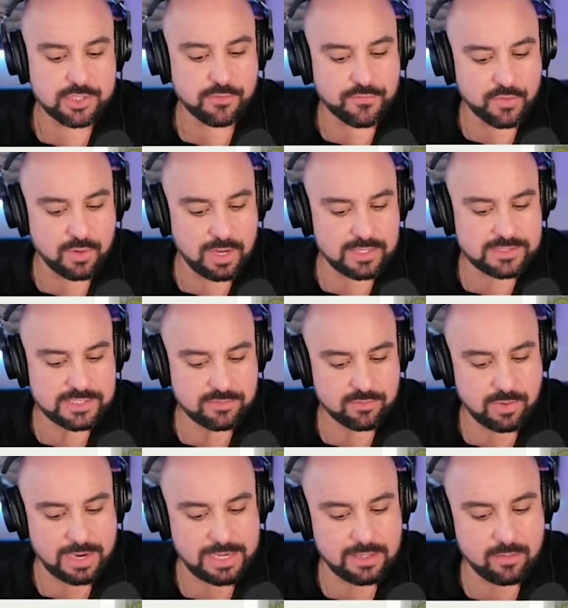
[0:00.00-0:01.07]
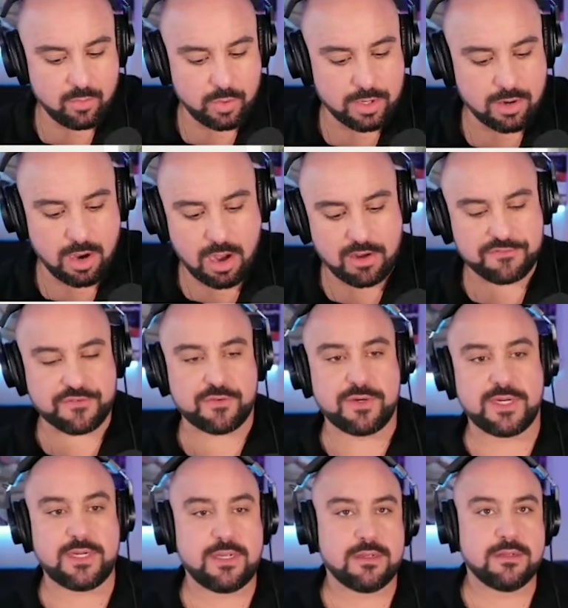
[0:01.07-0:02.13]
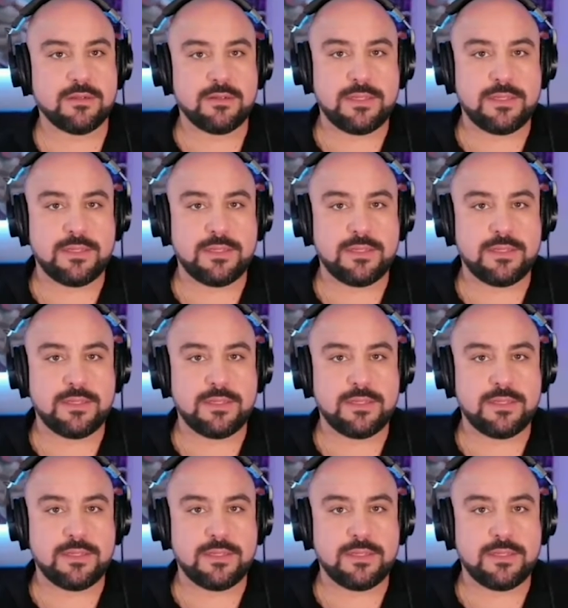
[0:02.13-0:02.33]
So for us, right, we're offering